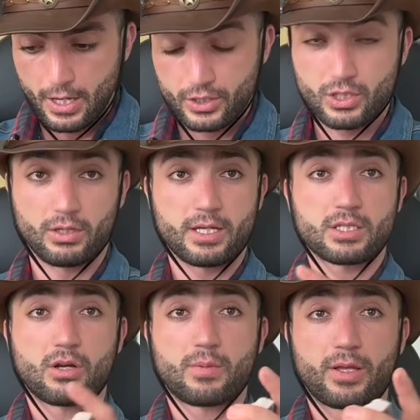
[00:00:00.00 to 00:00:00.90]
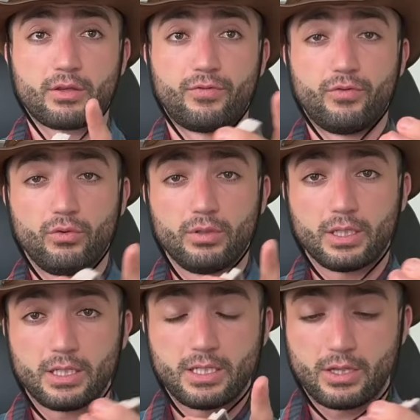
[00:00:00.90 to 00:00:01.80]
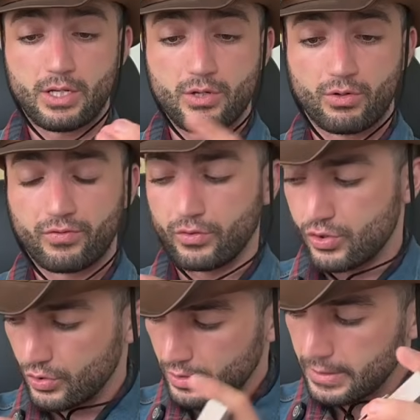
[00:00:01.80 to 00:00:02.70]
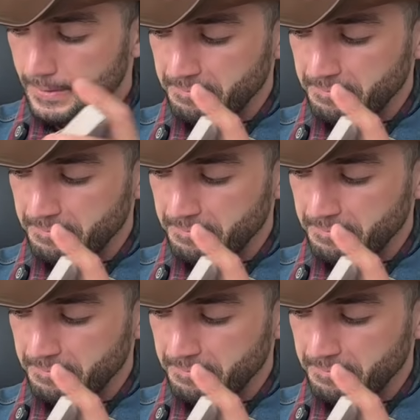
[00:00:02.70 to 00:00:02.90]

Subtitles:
So let's talk about the Fool in the near future.